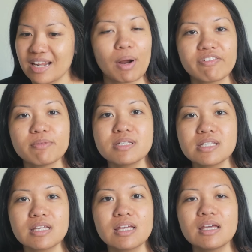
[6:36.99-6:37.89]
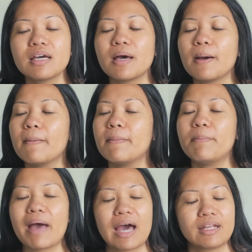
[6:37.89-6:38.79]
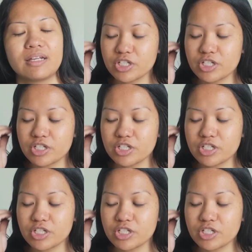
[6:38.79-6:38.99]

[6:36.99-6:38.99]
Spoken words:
Our FMC baddie.